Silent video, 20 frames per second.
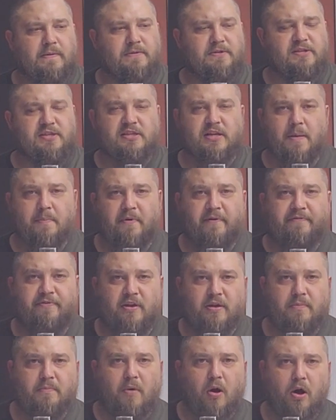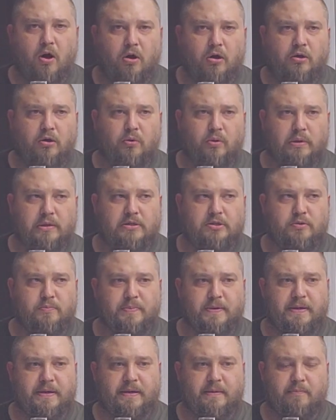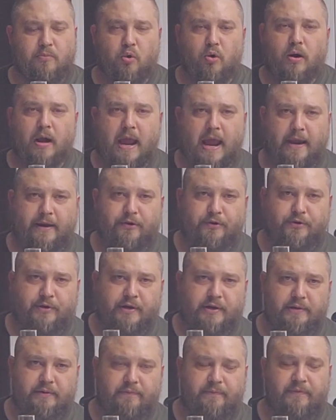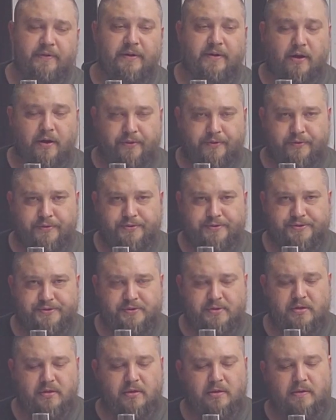Some of them are going to be more accurate than others.